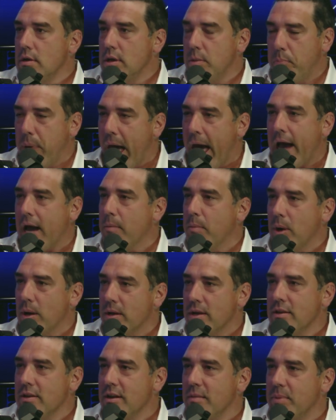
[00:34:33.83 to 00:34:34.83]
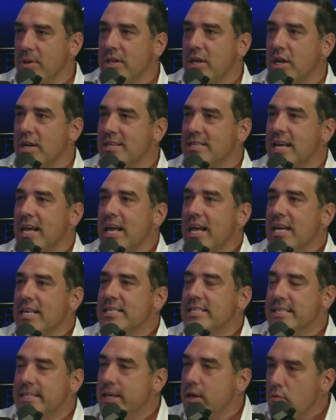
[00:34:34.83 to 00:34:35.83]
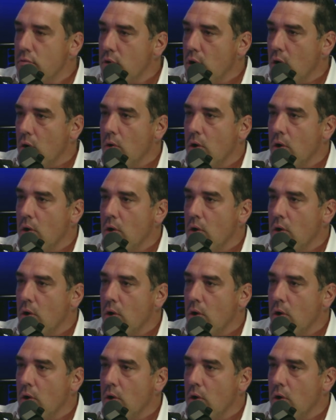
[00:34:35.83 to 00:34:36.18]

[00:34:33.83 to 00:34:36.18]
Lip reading: to pack them all in there, but there's zero